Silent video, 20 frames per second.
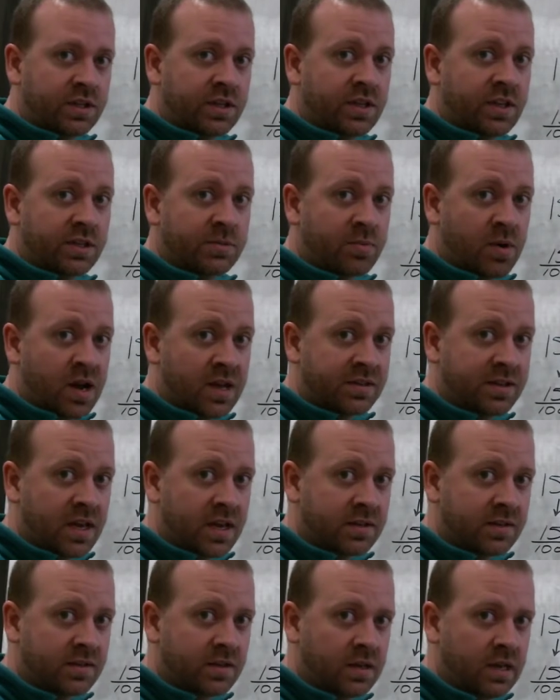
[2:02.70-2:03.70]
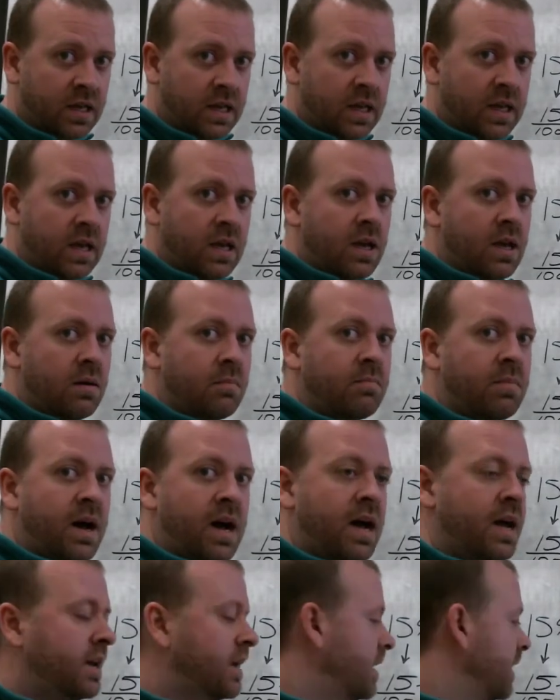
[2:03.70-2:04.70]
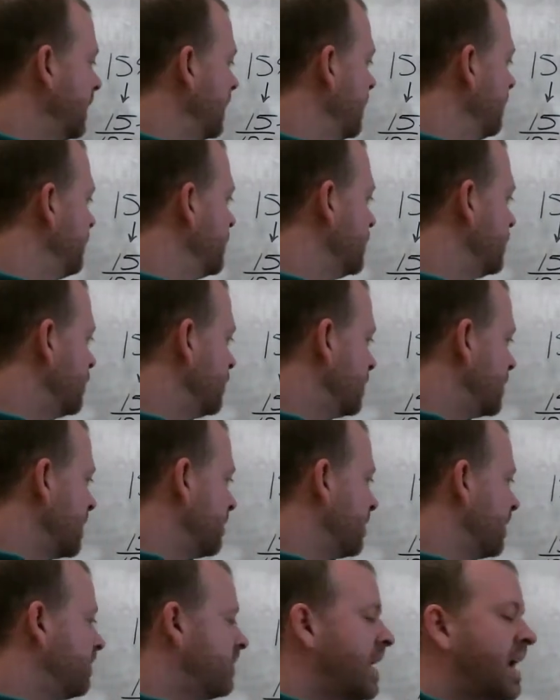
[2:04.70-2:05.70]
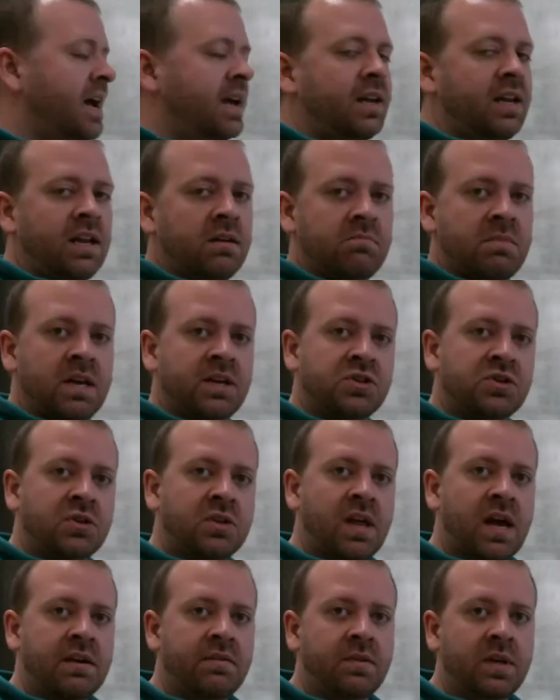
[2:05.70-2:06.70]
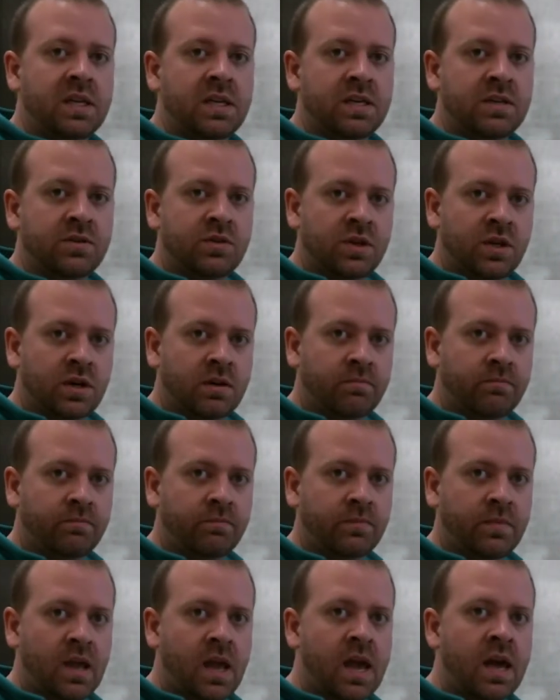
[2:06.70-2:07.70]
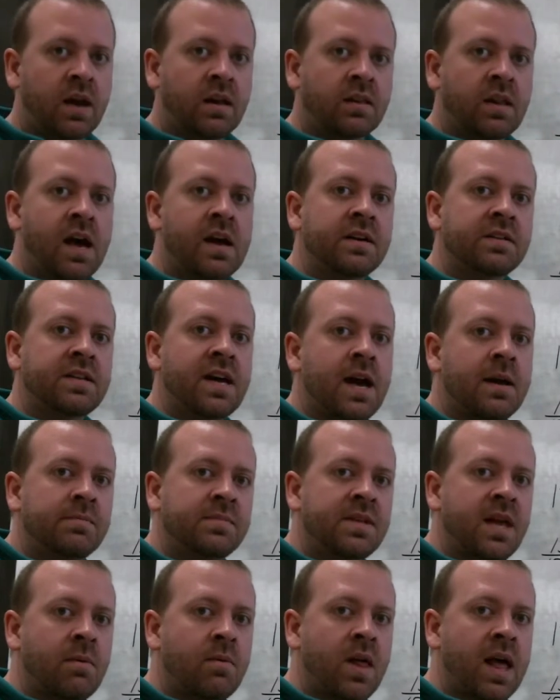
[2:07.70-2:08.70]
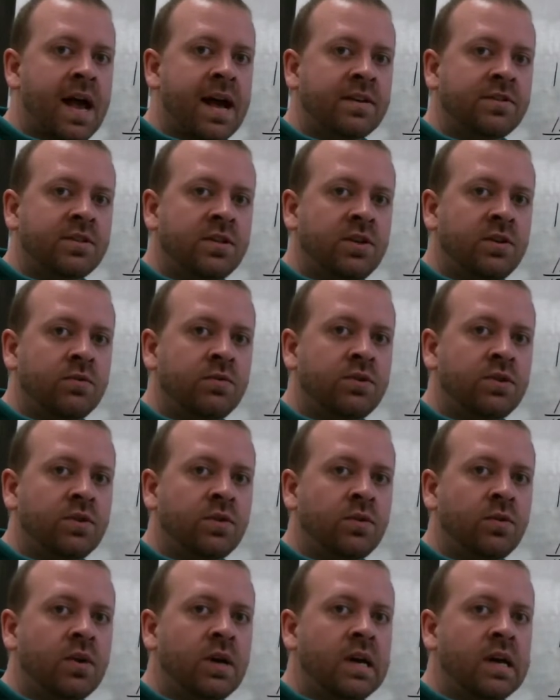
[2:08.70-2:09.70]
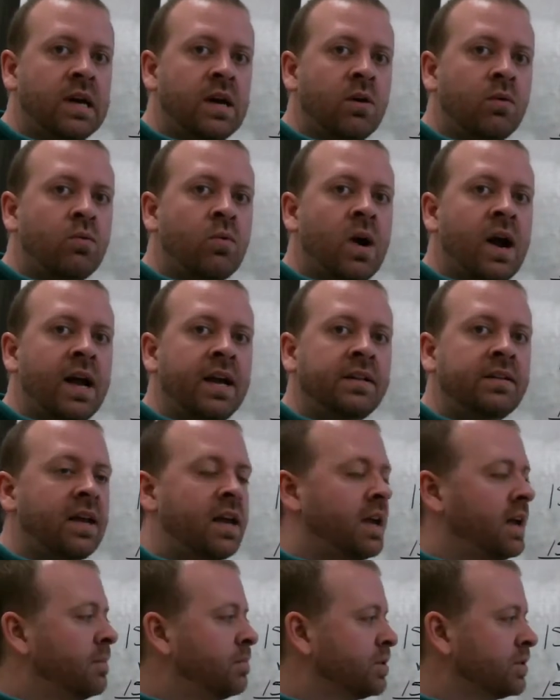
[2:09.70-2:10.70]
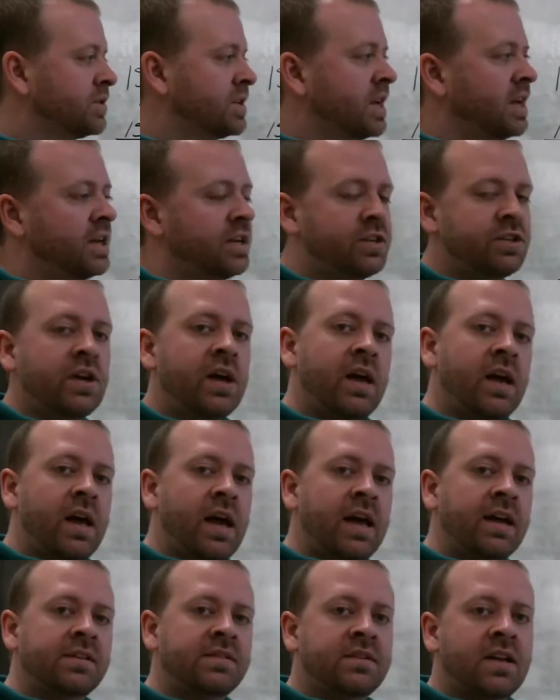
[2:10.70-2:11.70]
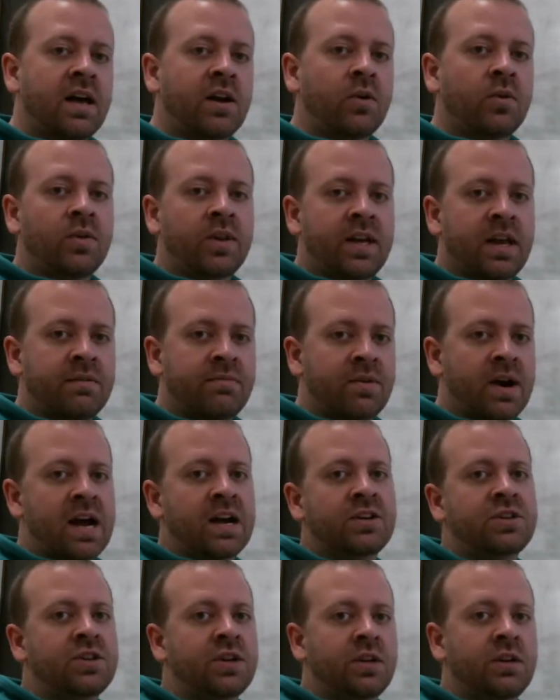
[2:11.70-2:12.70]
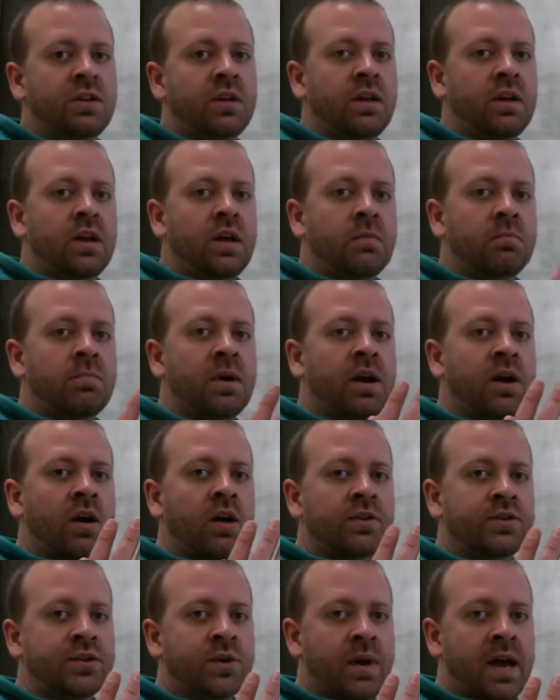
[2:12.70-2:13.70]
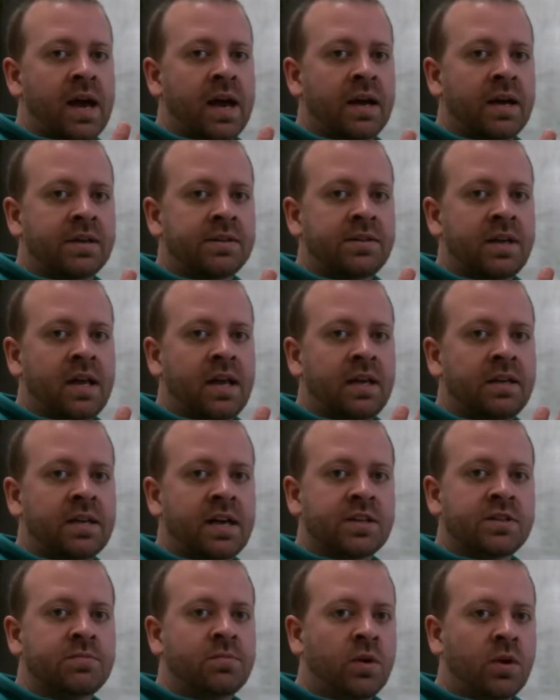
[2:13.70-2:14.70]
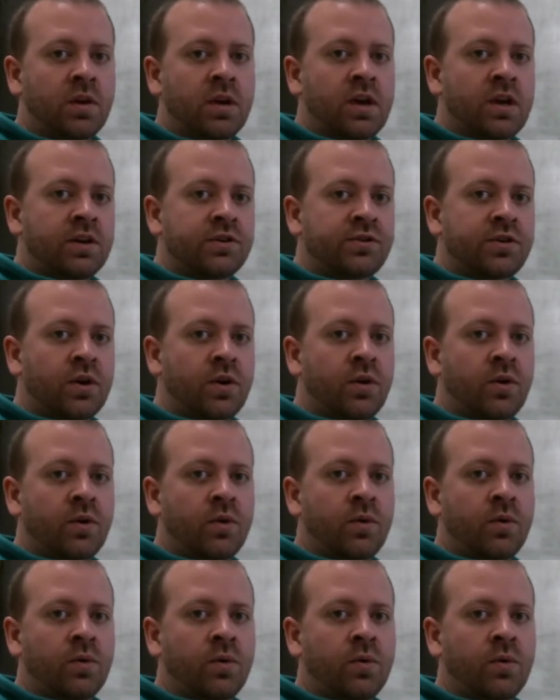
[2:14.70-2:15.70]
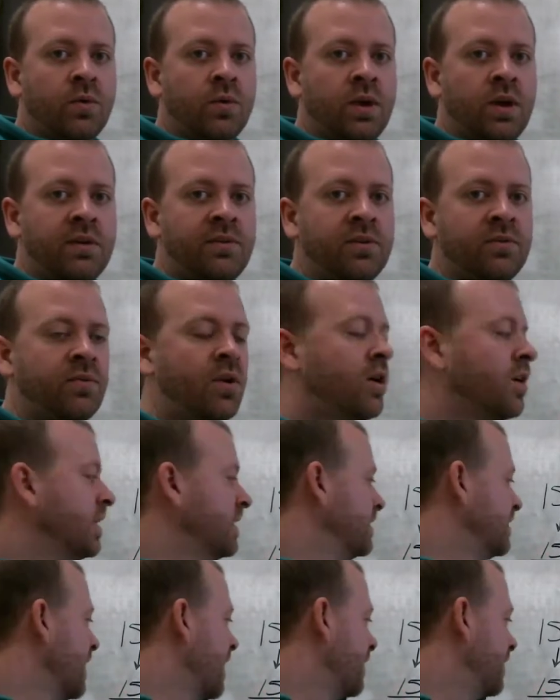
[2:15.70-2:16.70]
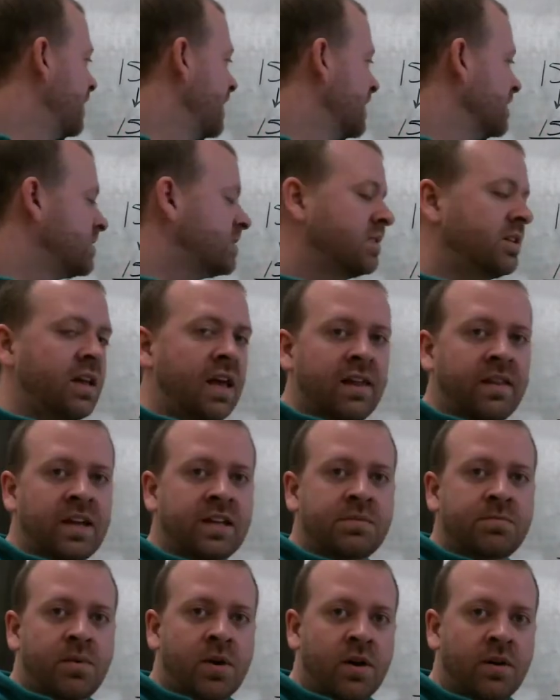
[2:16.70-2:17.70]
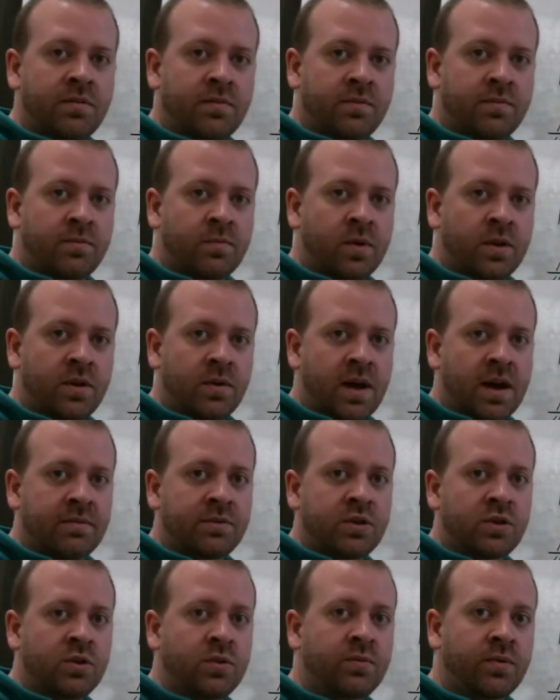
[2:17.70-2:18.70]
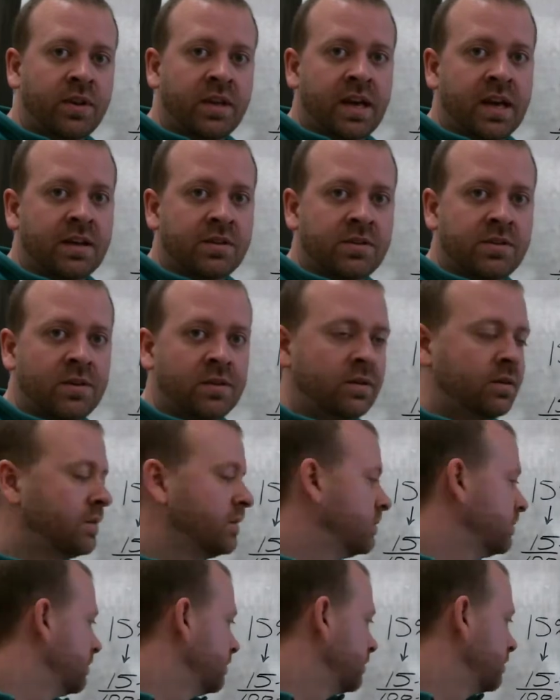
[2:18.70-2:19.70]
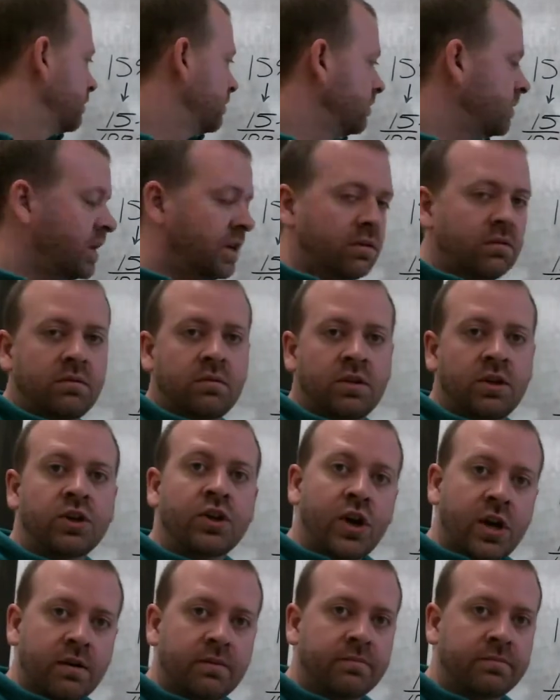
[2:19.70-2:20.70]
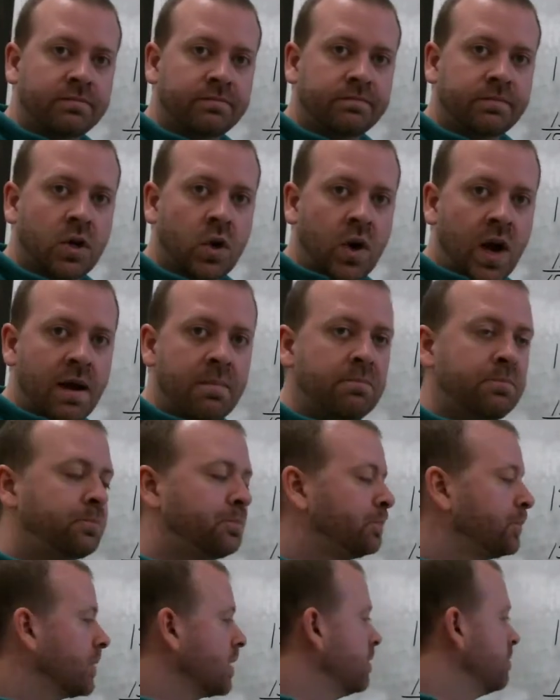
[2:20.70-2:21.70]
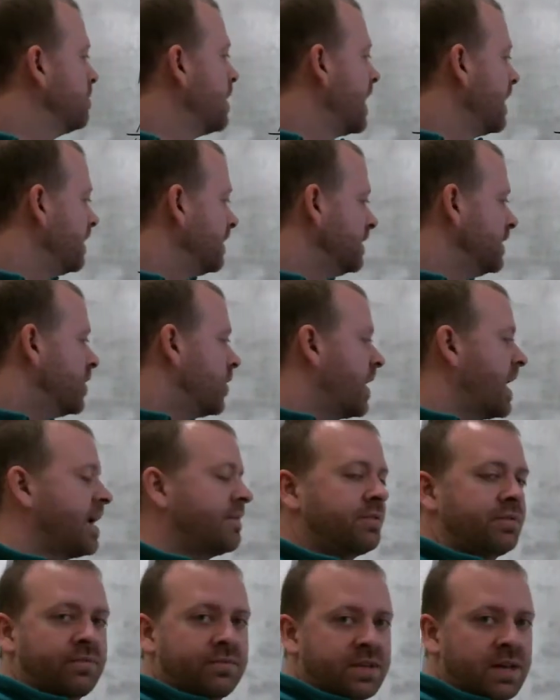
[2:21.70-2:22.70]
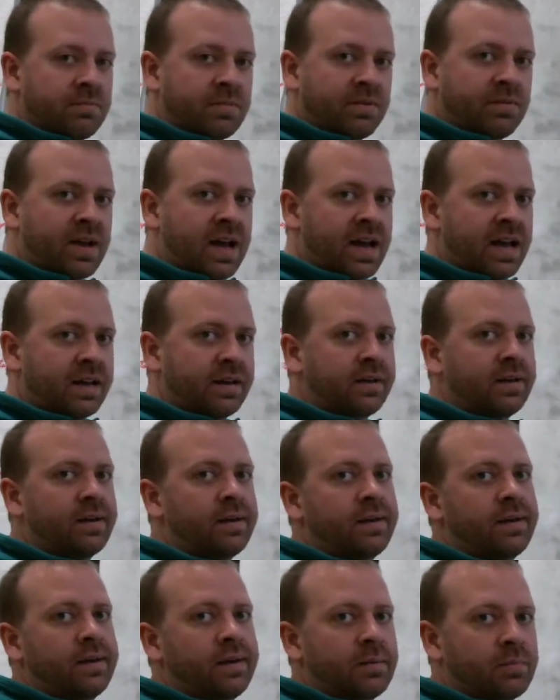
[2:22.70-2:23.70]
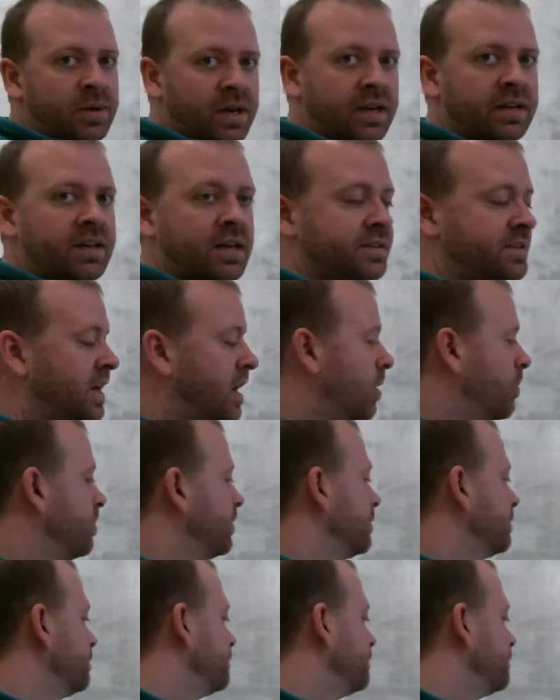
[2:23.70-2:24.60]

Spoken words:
to this process, but if you do simplify it, it makes your life easier. And a lot of times they will ask you to write a percentage as not only a fraction, but also as a decimal. So if you've already done this, and that's part of what you have to do for the answer, then you're good, okay? But you don't have to simplify it, but it does help.